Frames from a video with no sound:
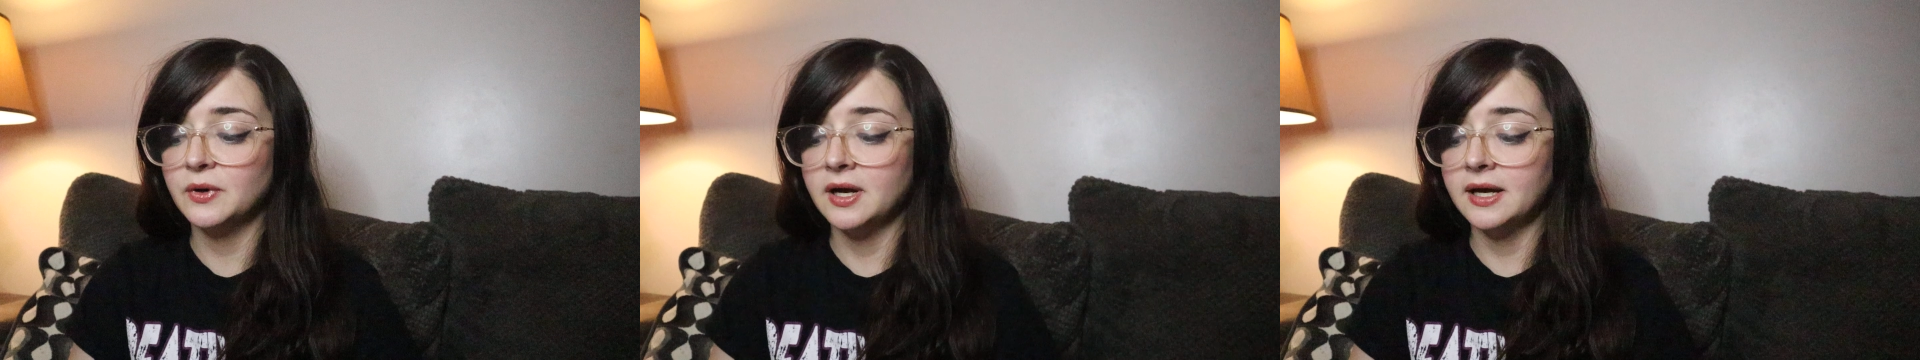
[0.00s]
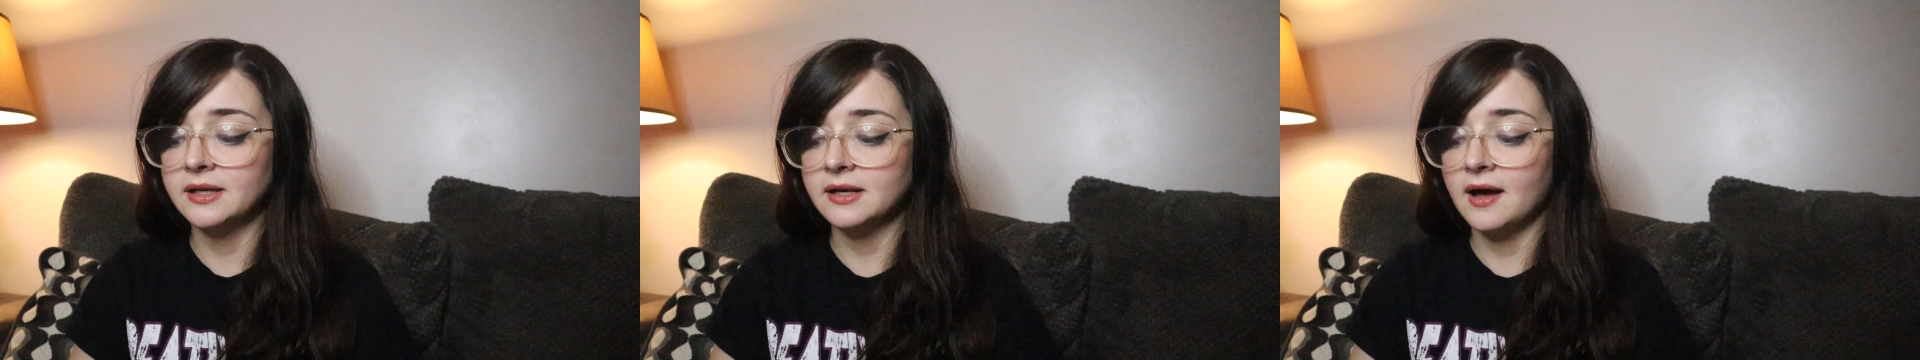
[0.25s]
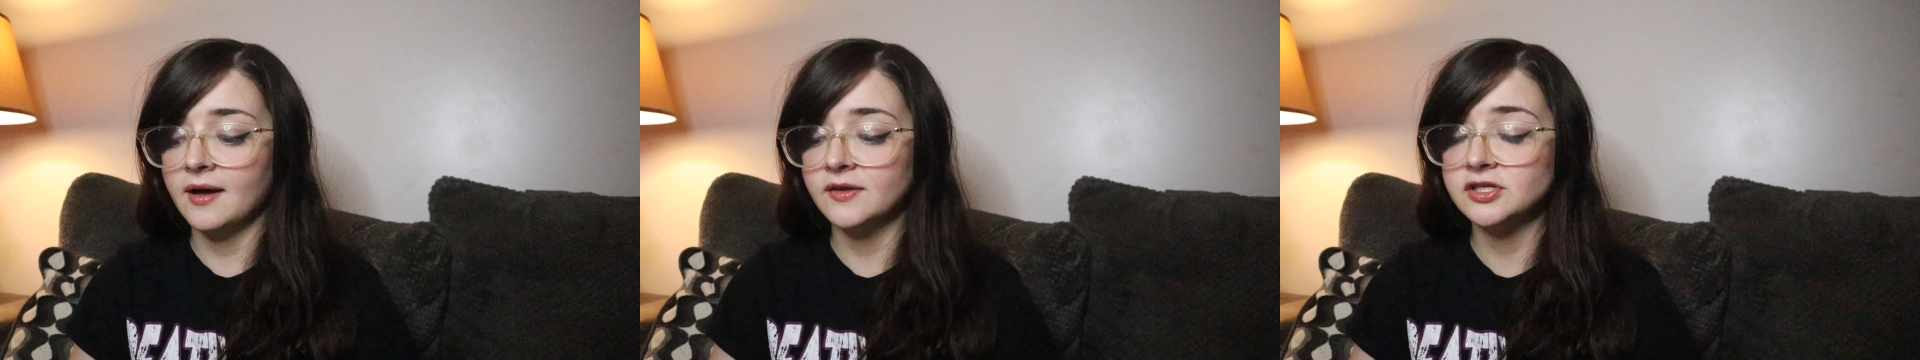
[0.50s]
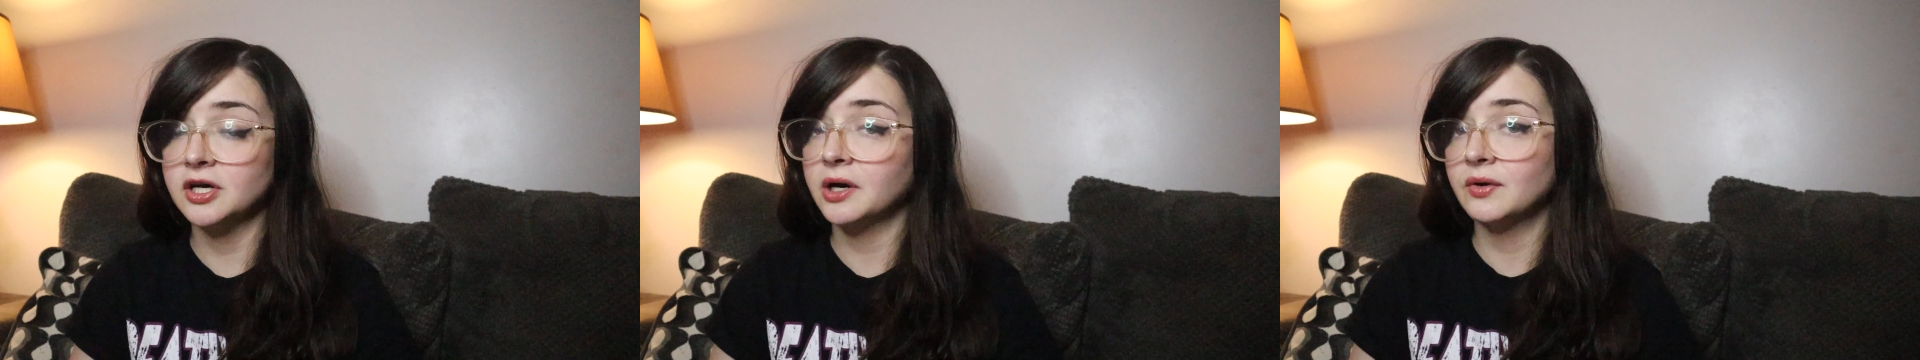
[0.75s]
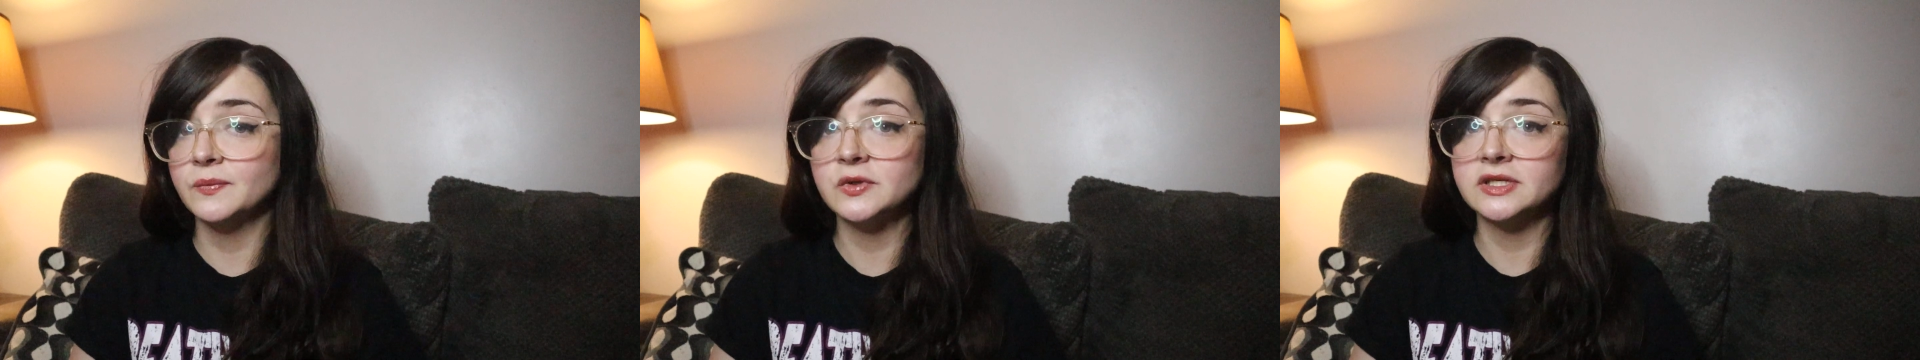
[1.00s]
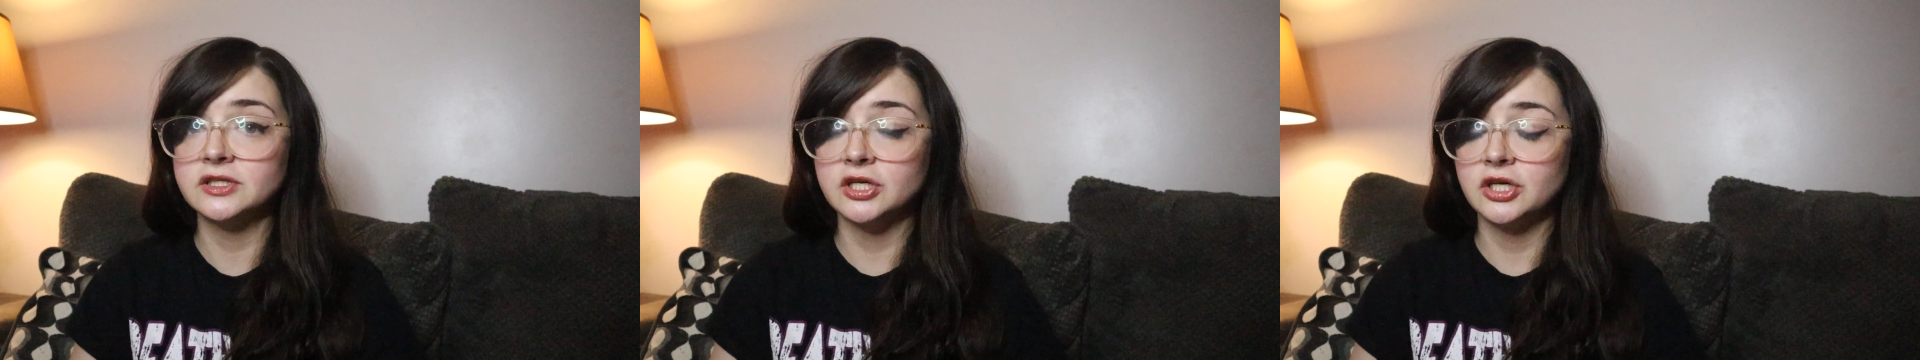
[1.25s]
but uh, the chariot
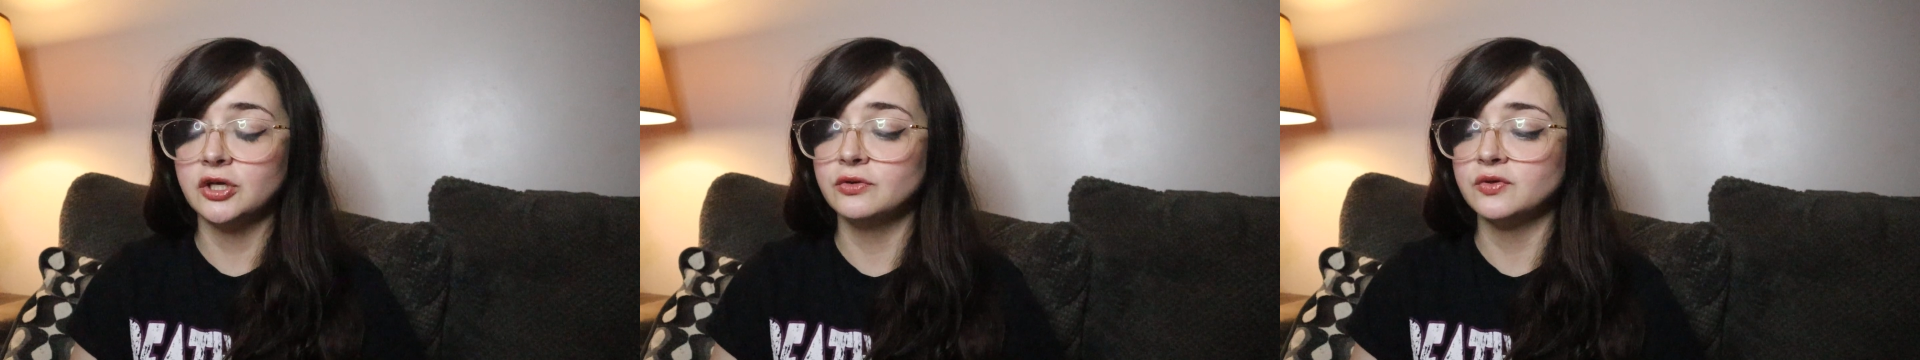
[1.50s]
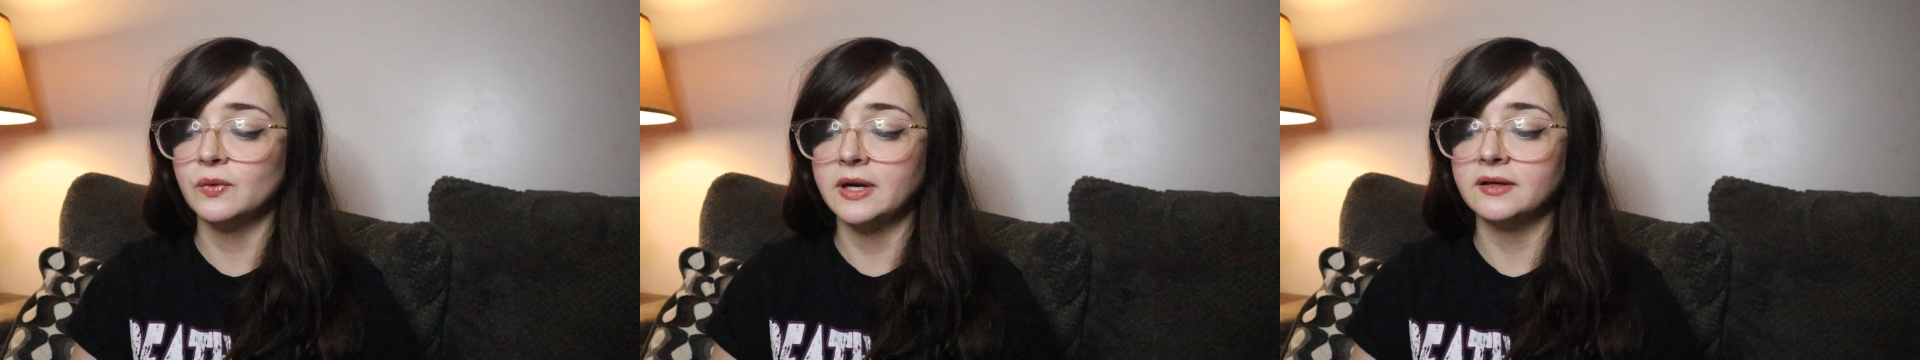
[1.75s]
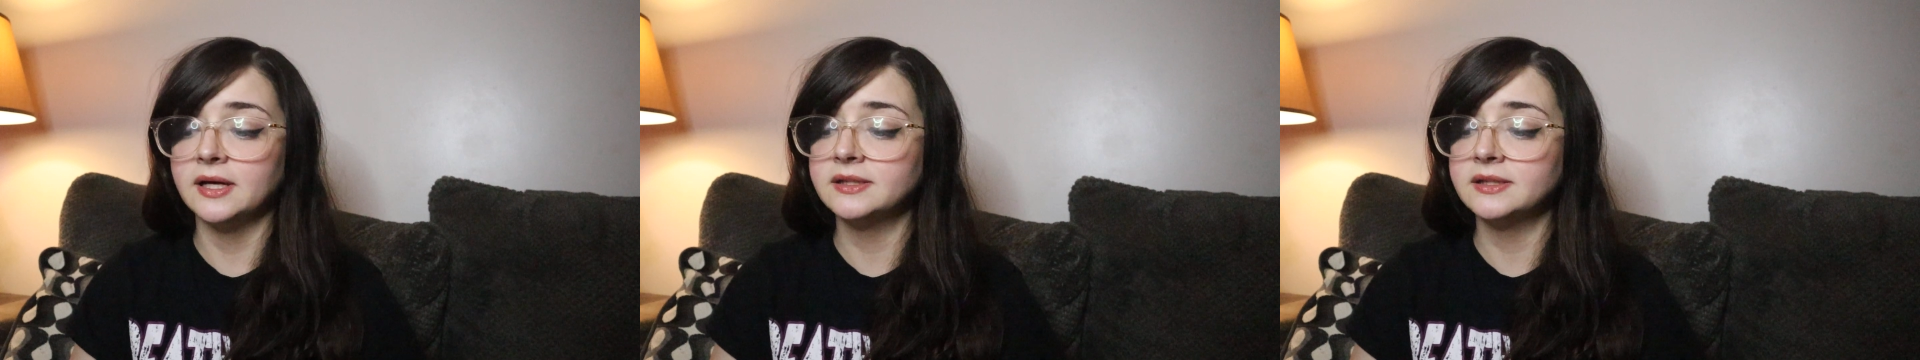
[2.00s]
represents a huge win.